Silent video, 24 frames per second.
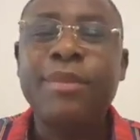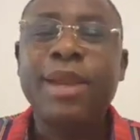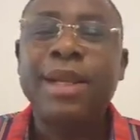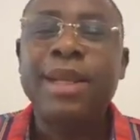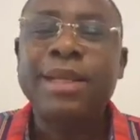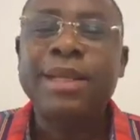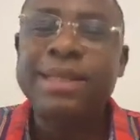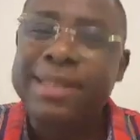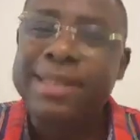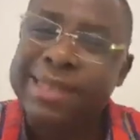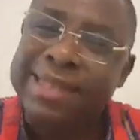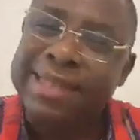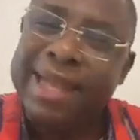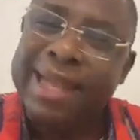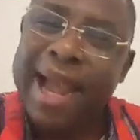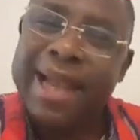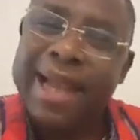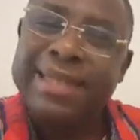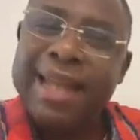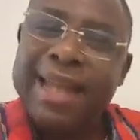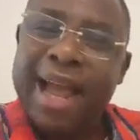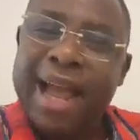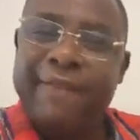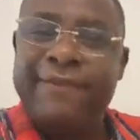These
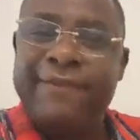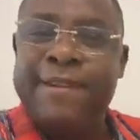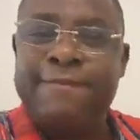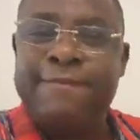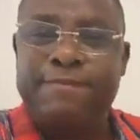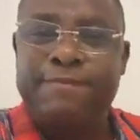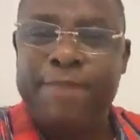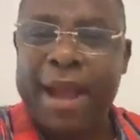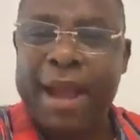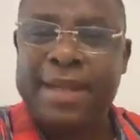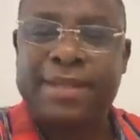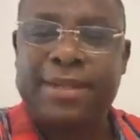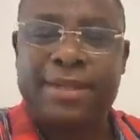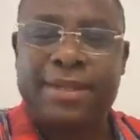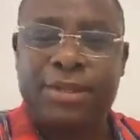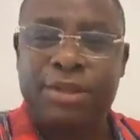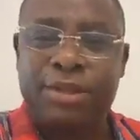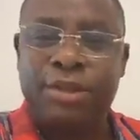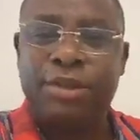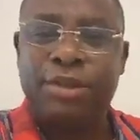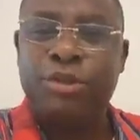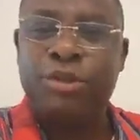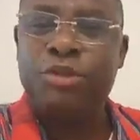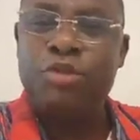guys have a past
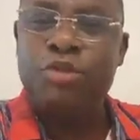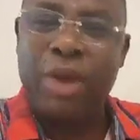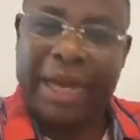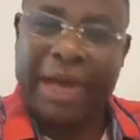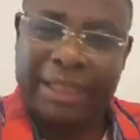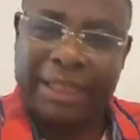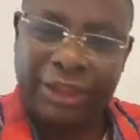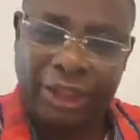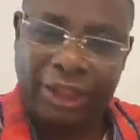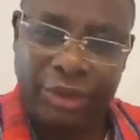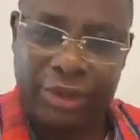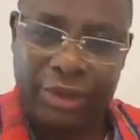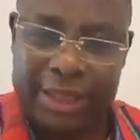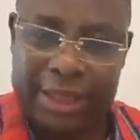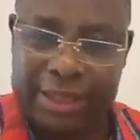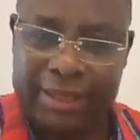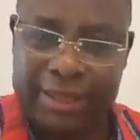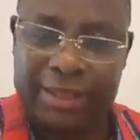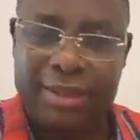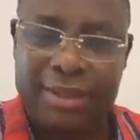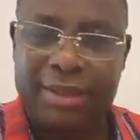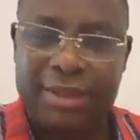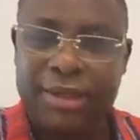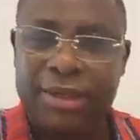you can
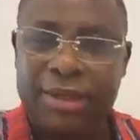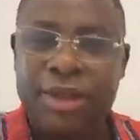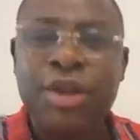trace.